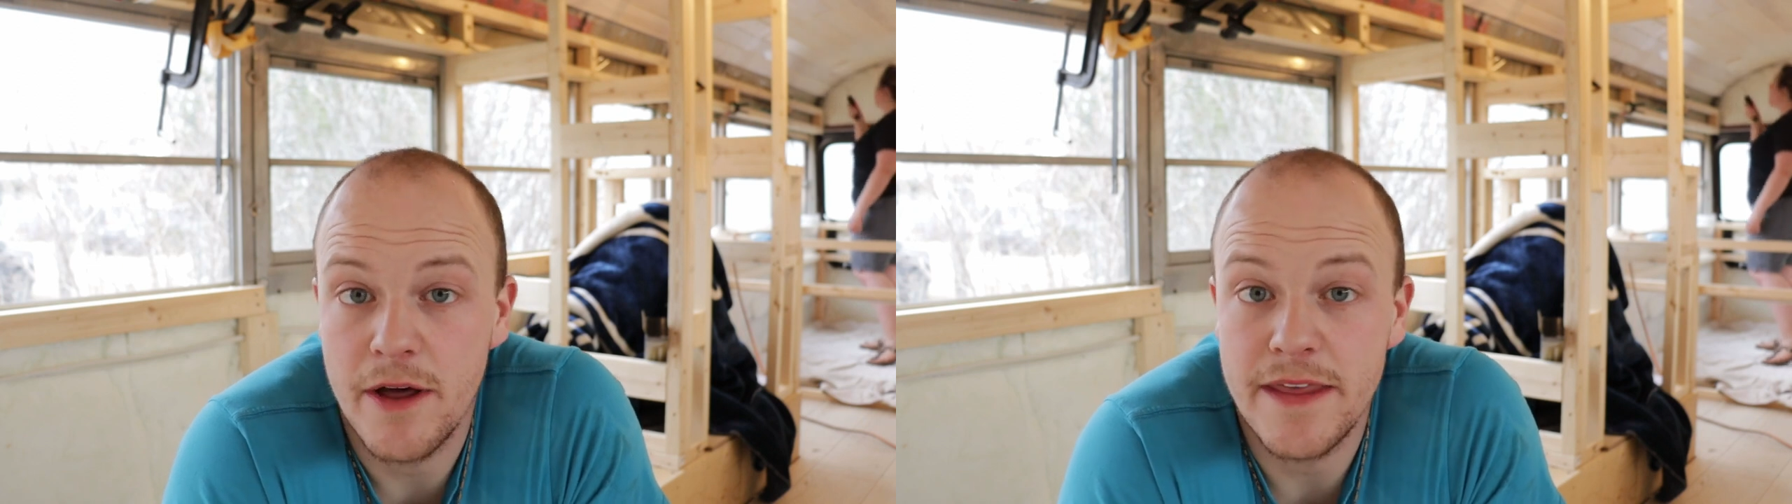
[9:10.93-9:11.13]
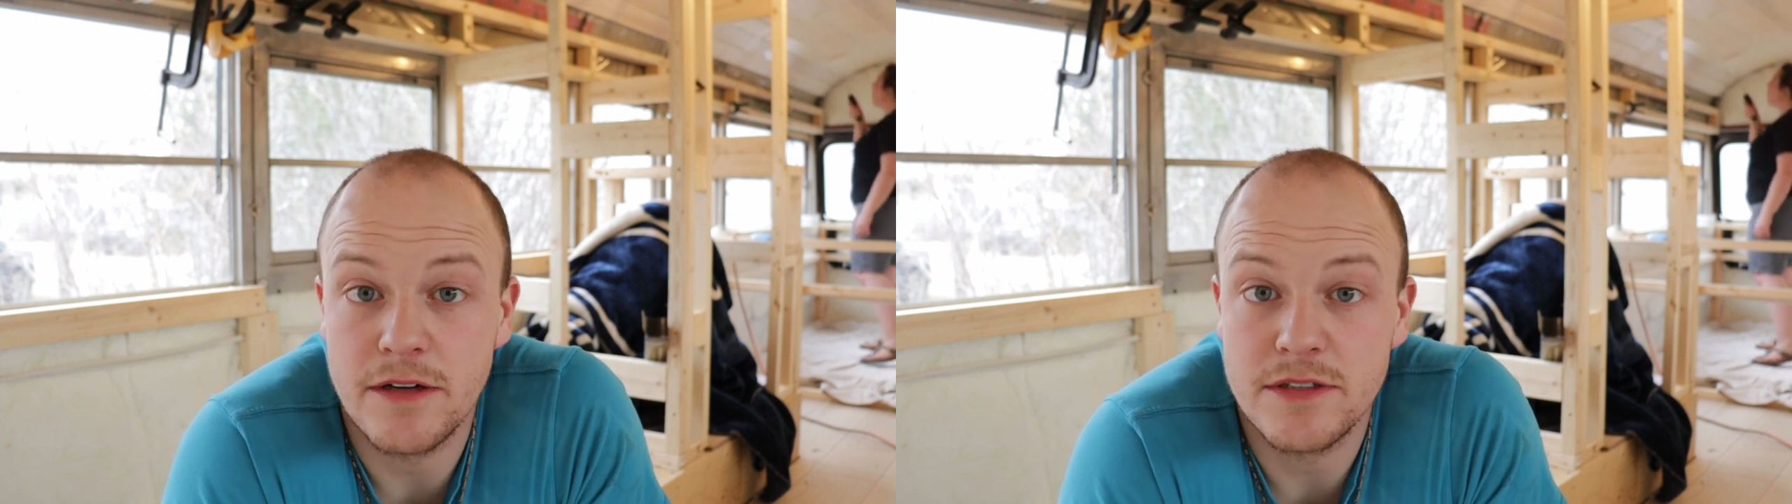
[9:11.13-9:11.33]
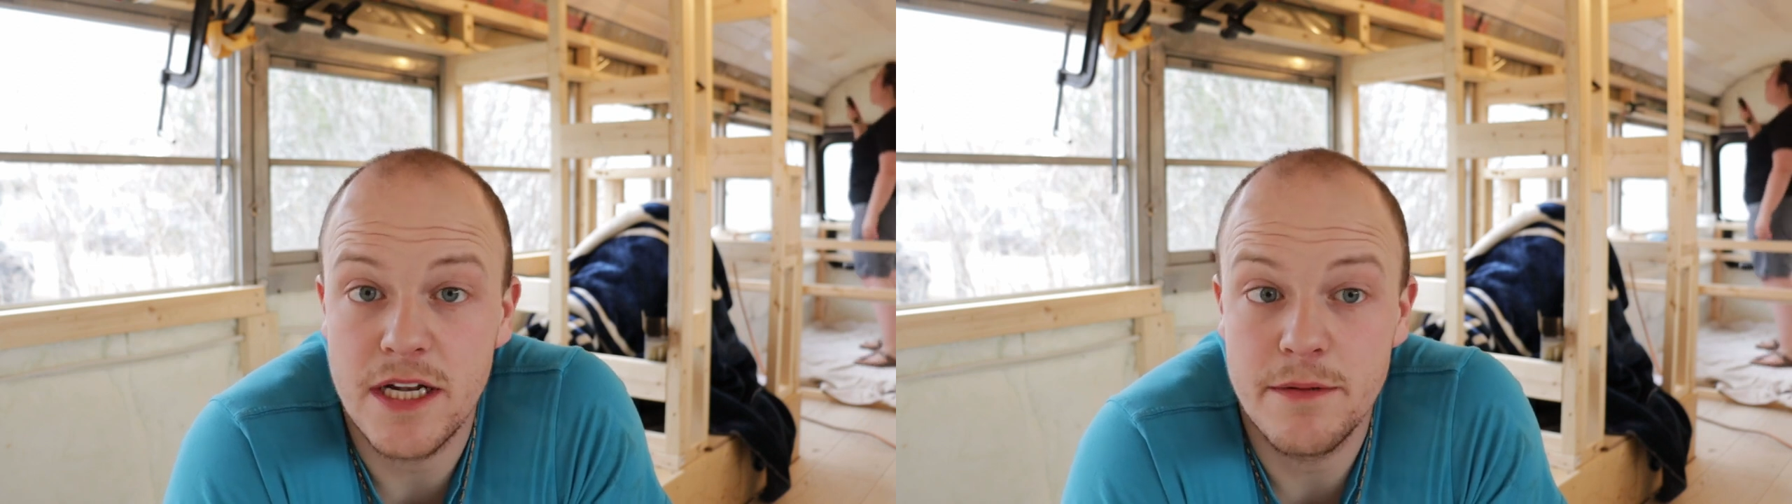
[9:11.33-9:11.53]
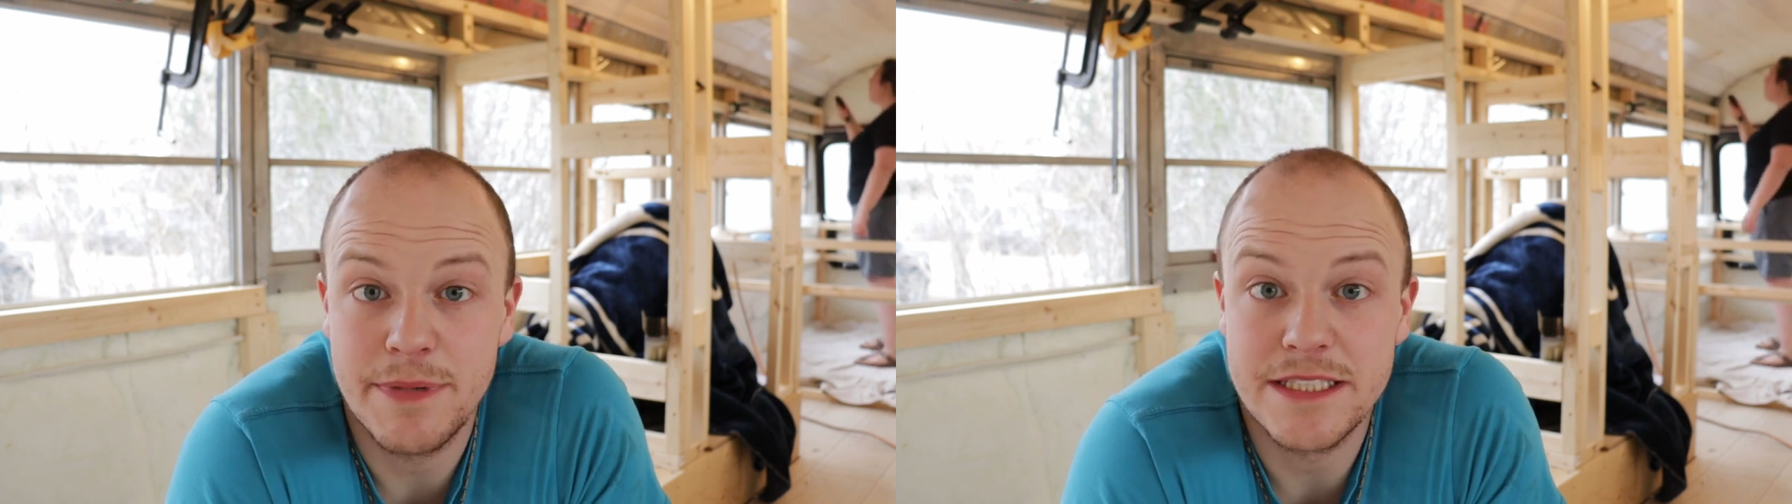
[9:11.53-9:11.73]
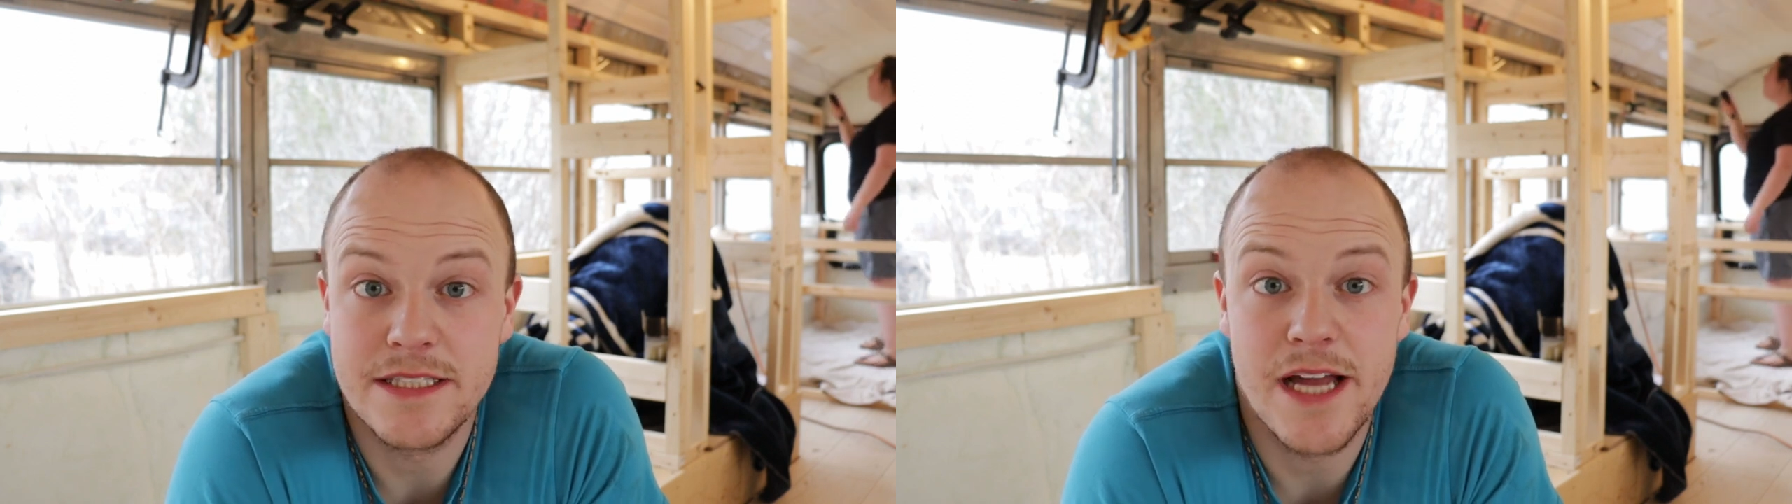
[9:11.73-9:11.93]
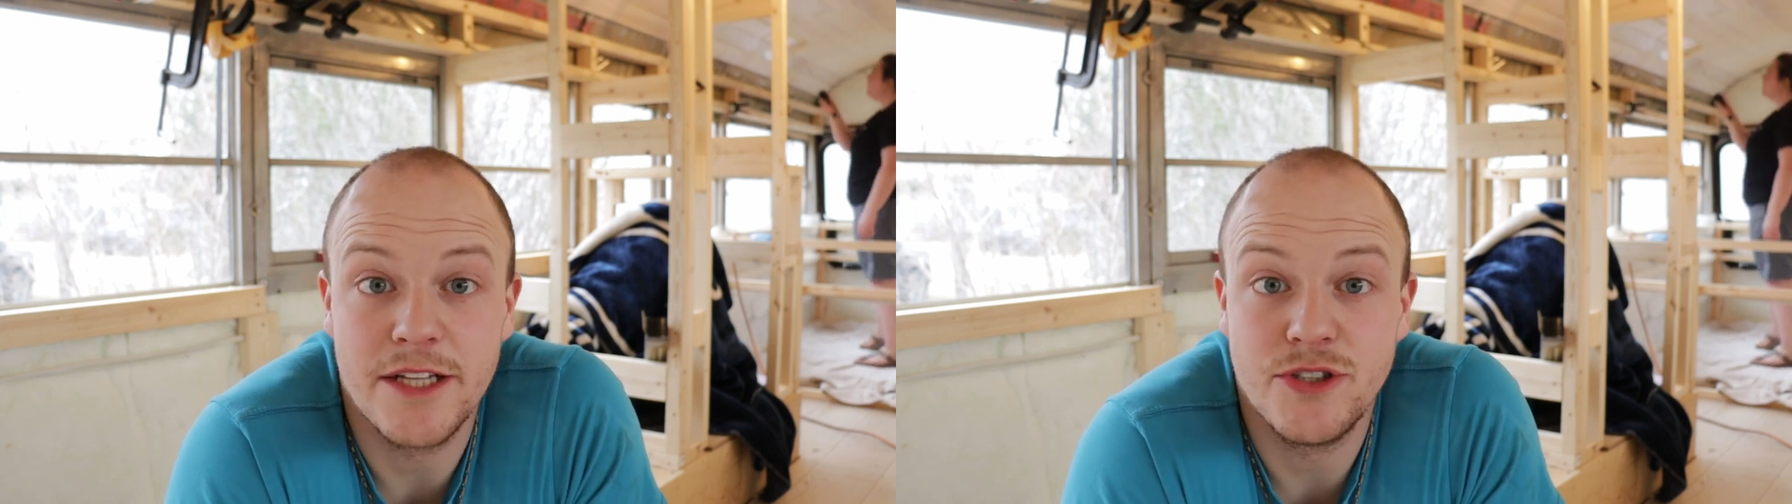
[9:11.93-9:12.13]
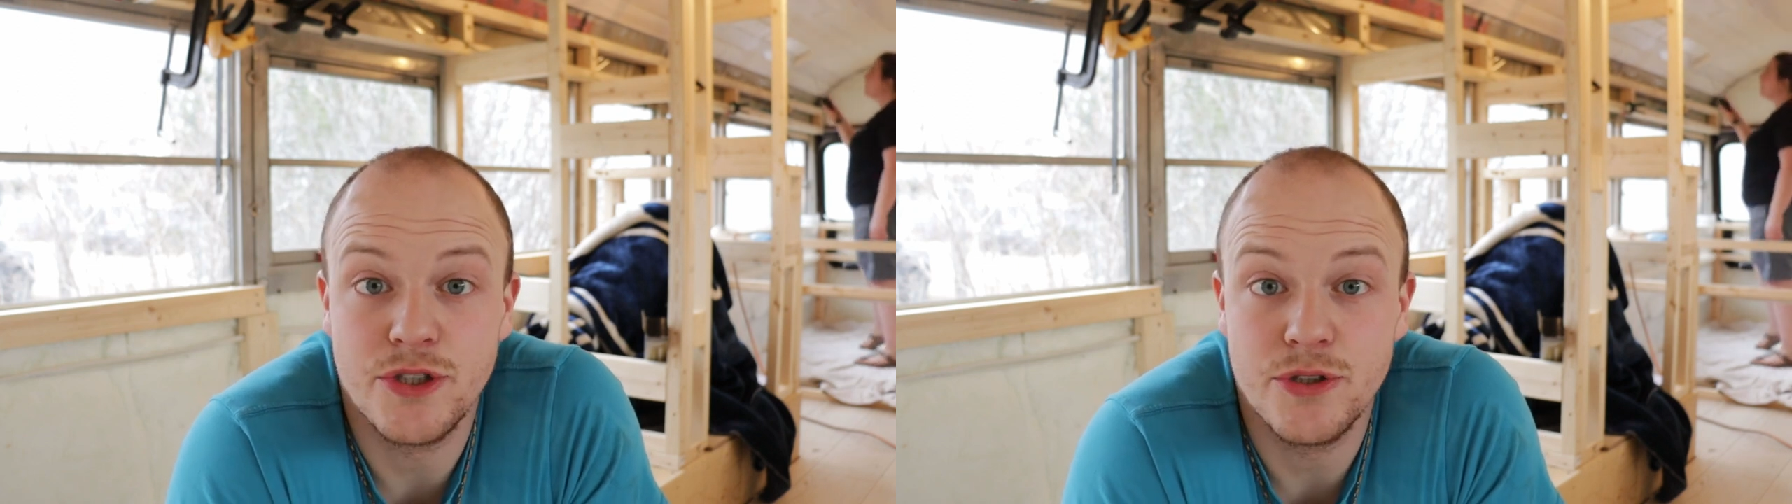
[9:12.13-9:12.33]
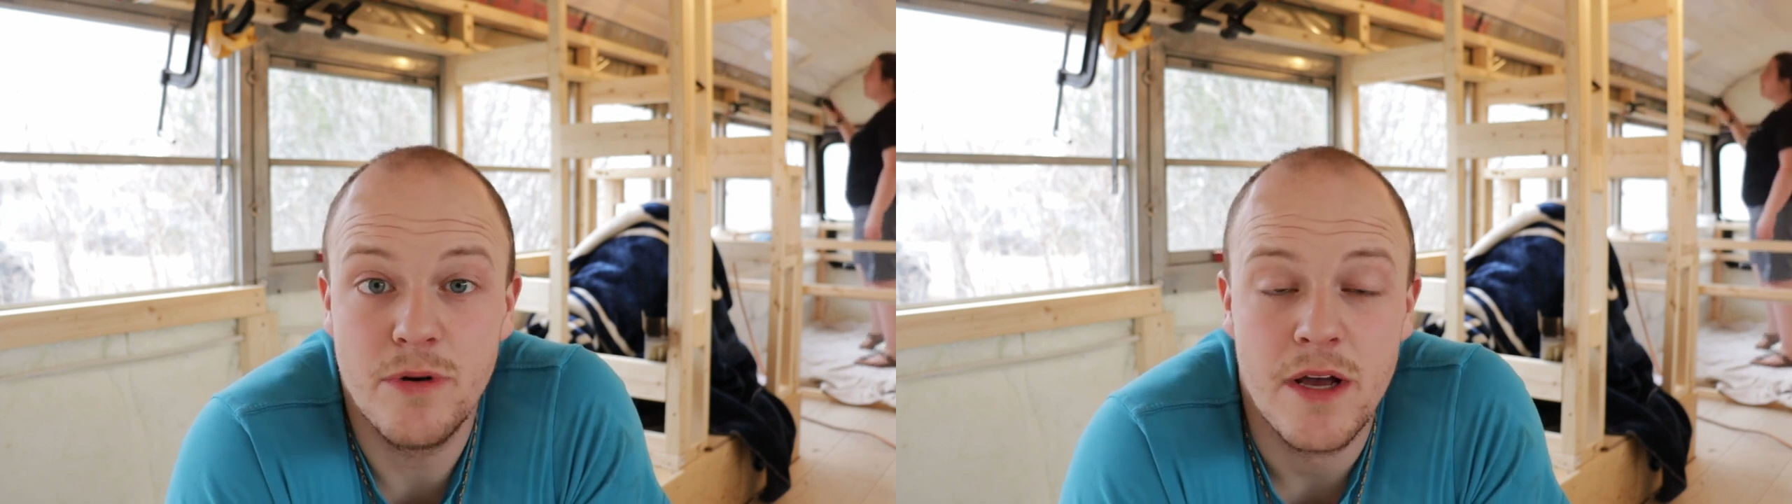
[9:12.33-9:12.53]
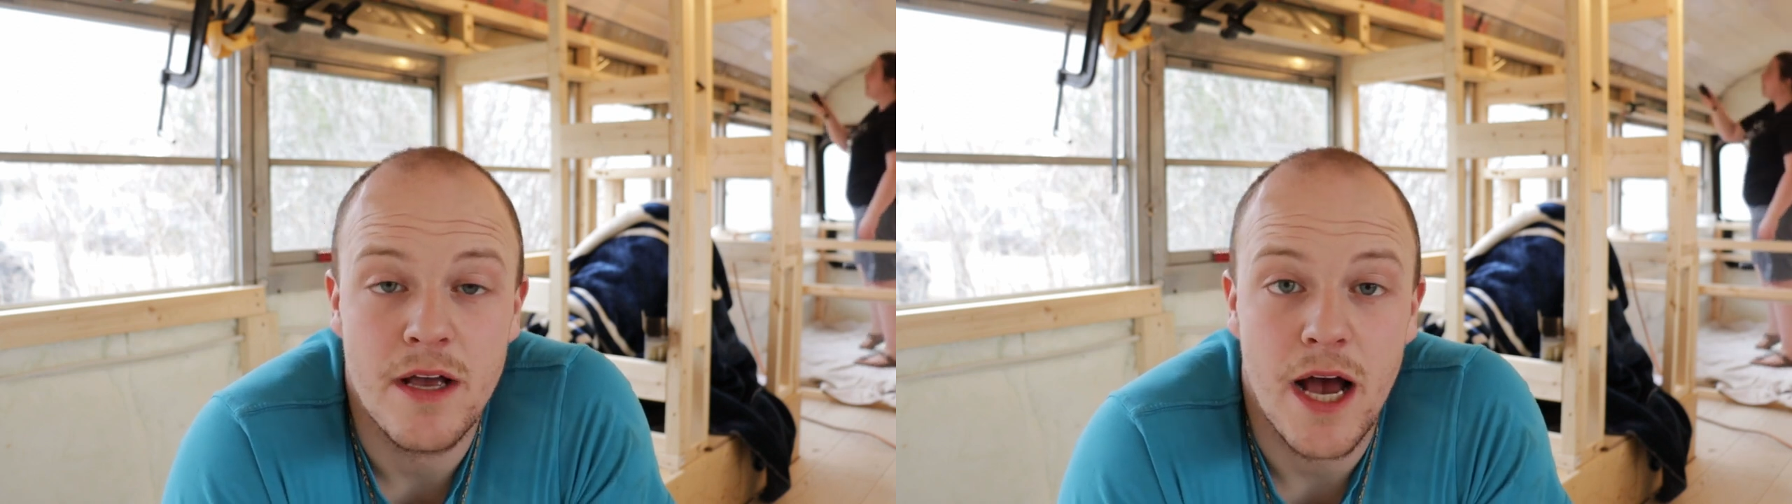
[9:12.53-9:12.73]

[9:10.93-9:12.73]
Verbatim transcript: on the outside of the bus done too.